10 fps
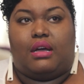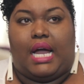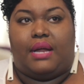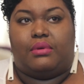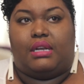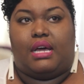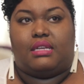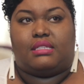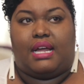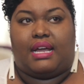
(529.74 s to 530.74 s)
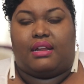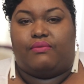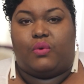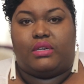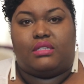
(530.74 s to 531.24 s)
I realize that I got a
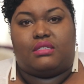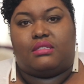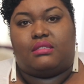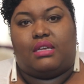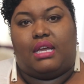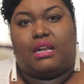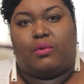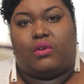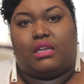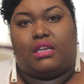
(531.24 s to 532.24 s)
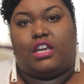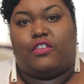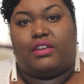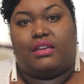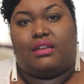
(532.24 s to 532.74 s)
voice and I'm going to
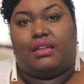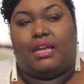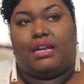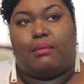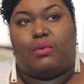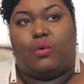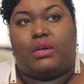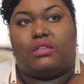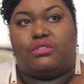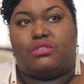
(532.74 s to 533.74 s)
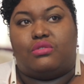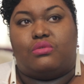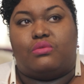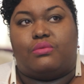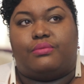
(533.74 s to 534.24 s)
carry it and I'm going
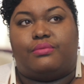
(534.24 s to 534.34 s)
to